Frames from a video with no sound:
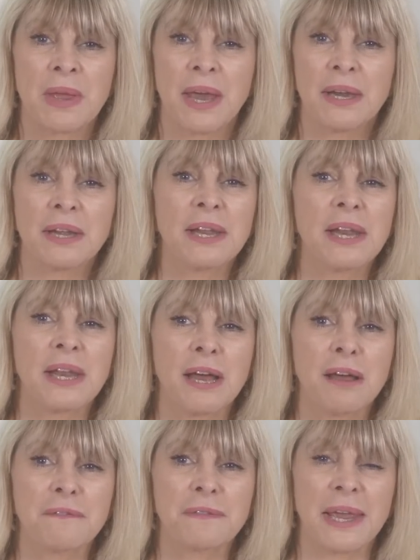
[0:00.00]
And I
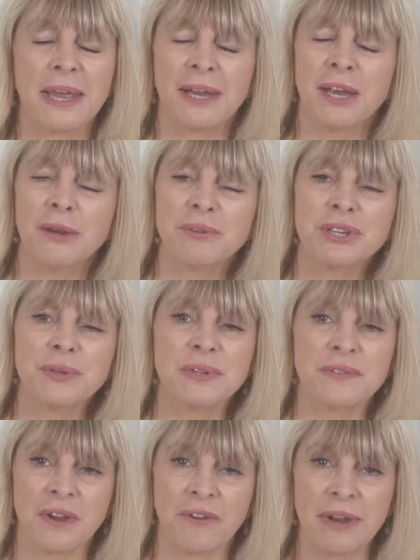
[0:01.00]
loved that in her. When she
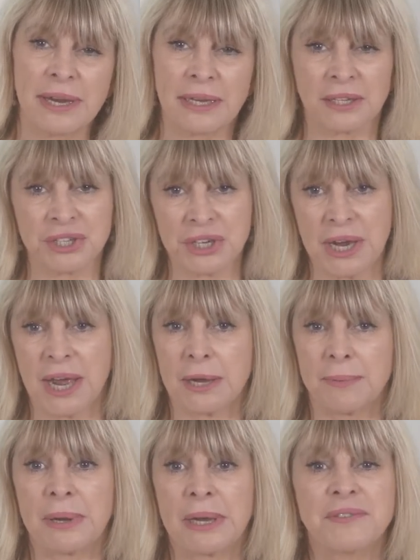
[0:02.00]
was very little, she
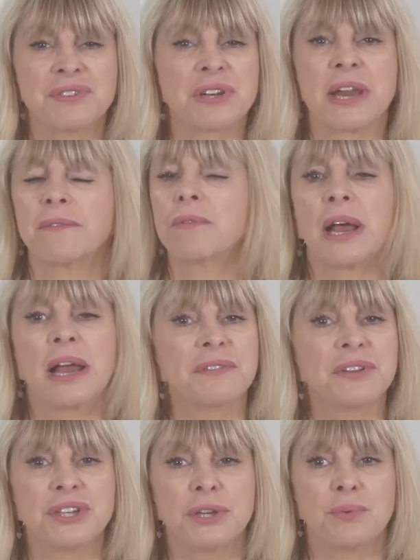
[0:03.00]
had a belief she could have
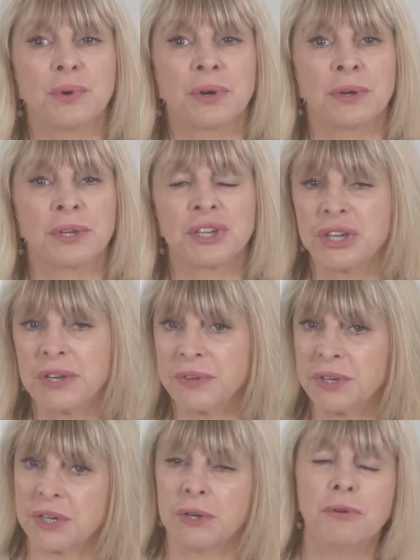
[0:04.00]
whatever she wanted. She
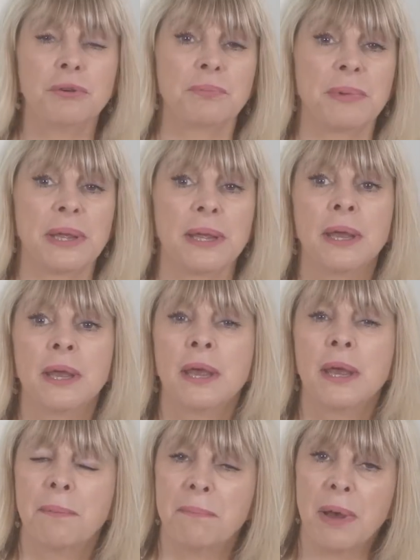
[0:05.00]
even told me,
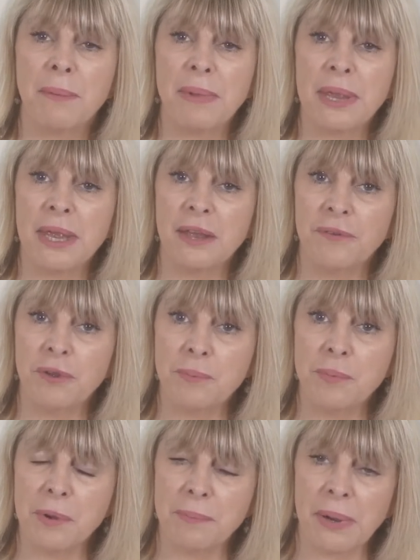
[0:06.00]
Mummy, if you
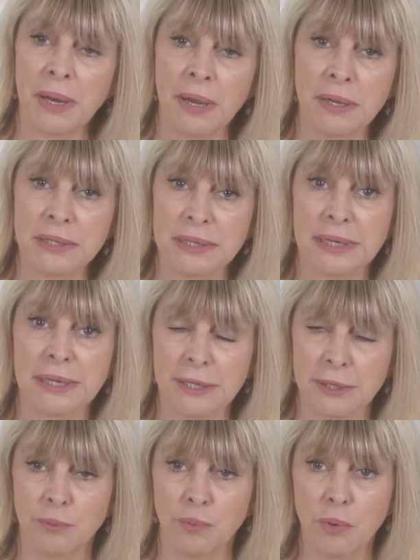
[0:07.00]
put plastic
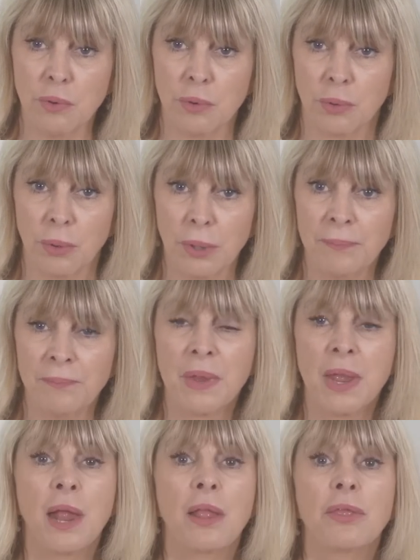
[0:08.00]
into the wall,
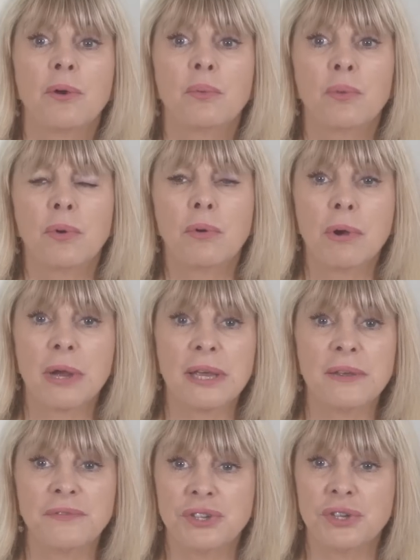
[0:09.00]
the wall
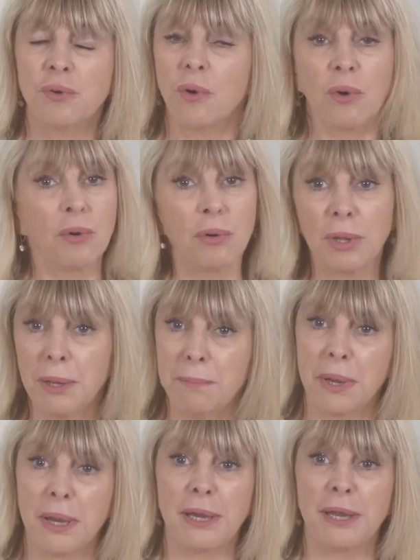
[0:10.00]
gives you all the
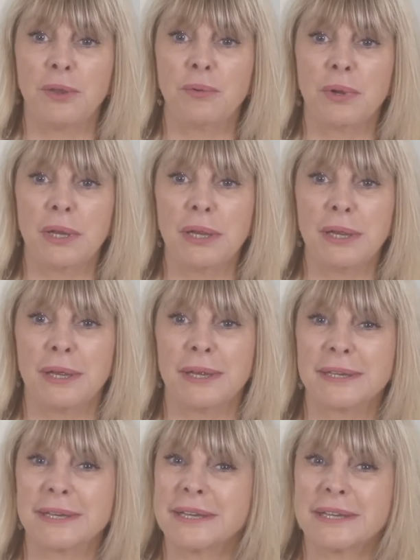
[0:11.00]
money you
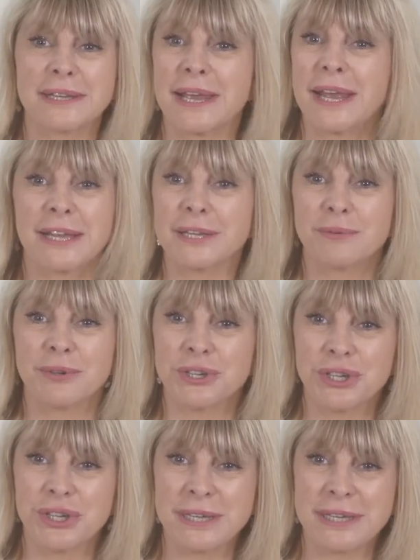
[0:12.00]
need, because that's
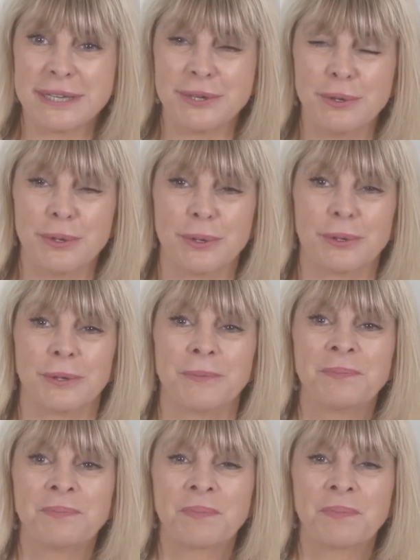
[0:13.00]
what she saw.